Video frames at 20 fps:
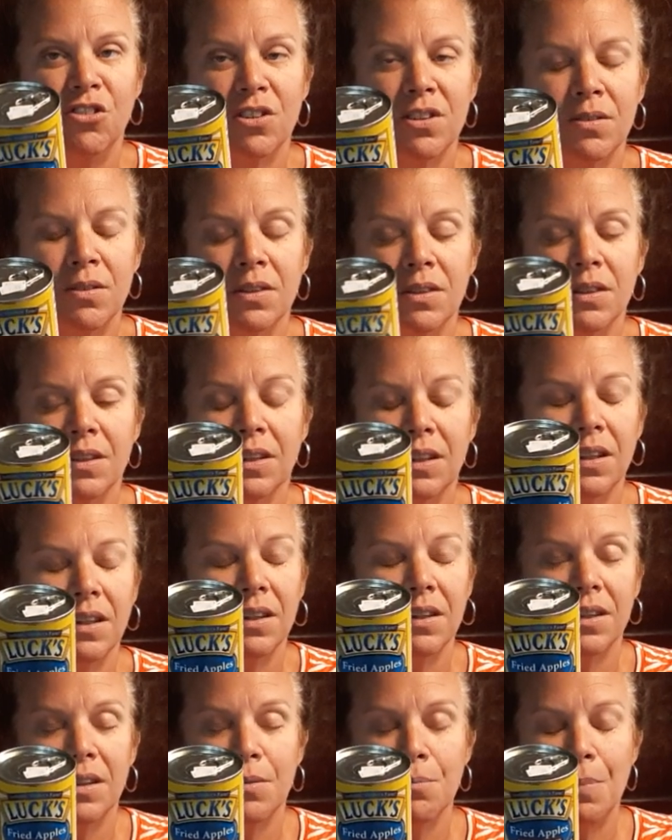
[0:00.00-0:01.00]
just
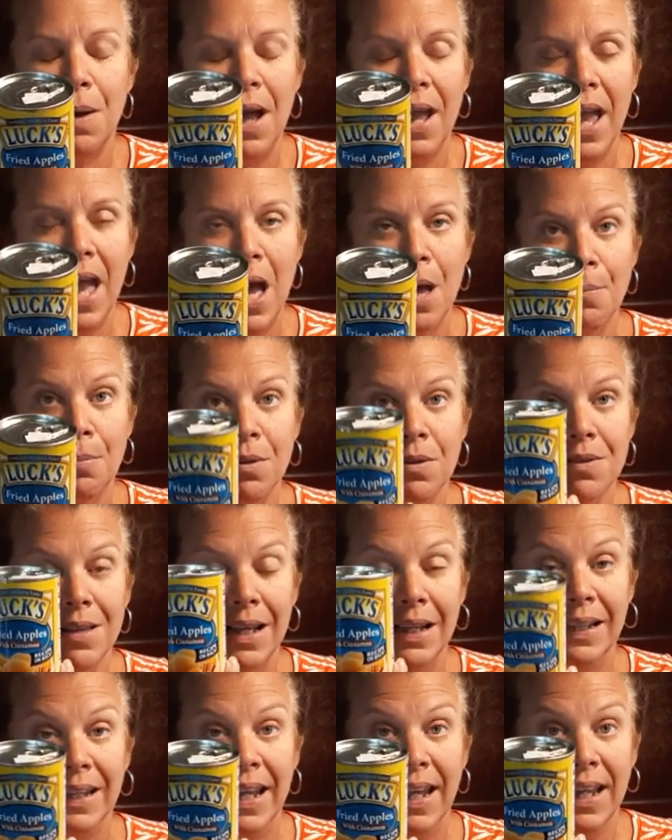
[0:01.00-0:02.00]
buy apples
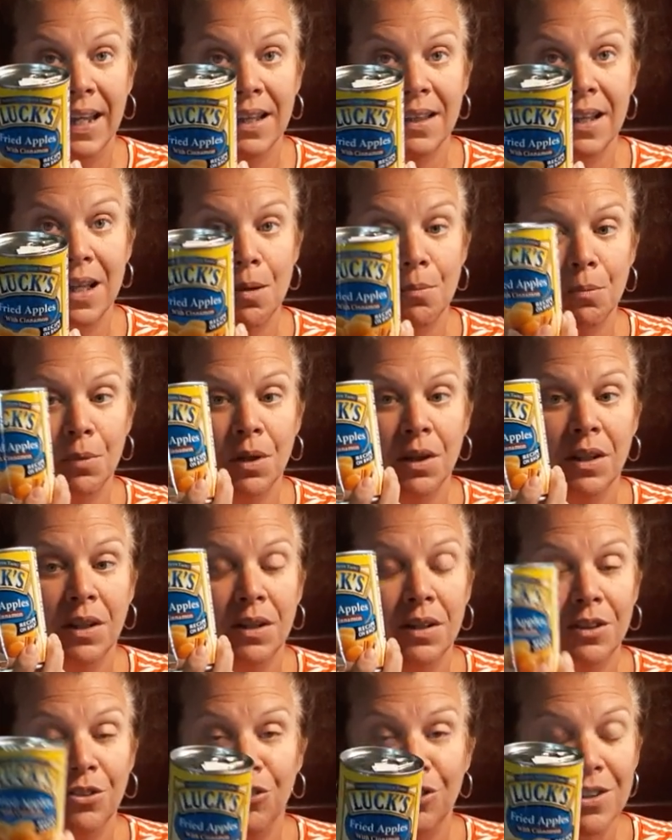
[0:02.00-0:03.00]
and can them
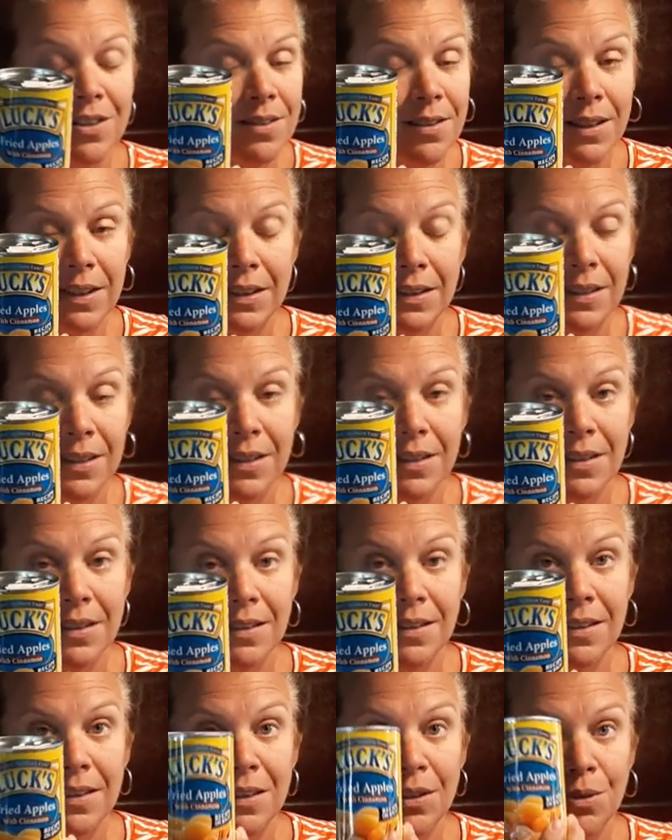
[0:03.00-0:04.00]
just like
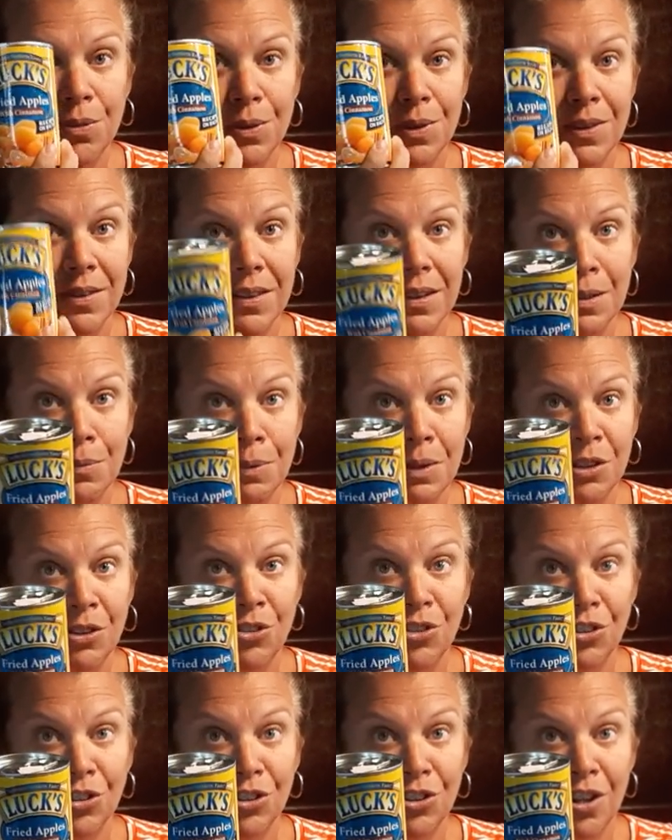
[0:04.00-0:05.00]
this with cinnamon and
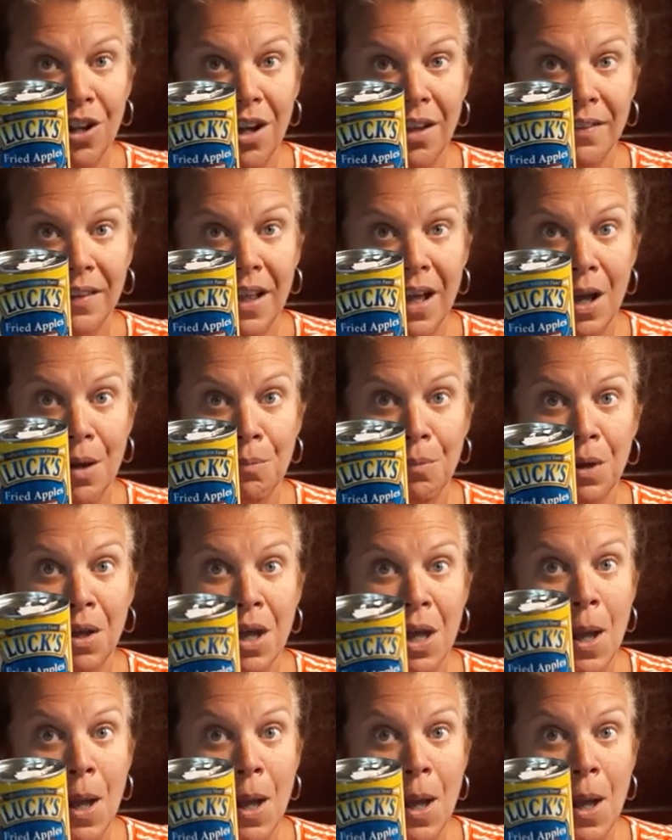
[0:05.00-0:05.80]
sugar on them.